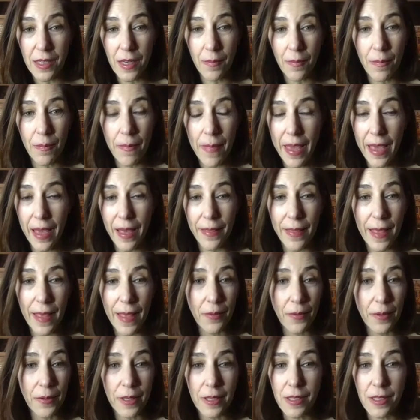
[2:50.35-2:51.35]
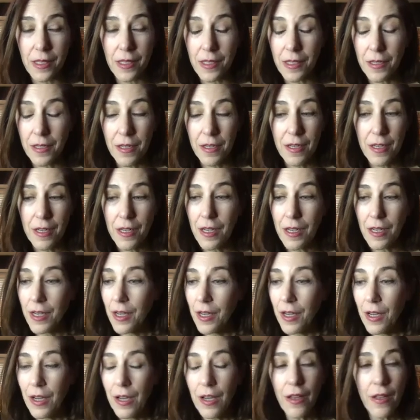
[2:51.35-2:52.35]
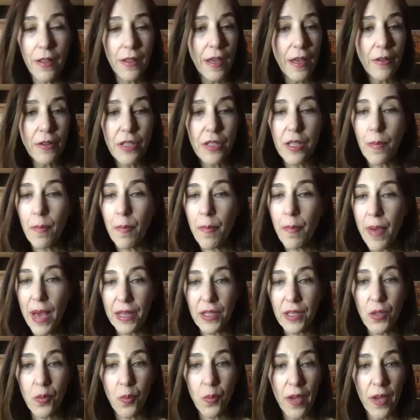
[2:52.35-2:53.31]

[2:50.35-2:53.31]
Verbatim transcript: And man, that was that was the best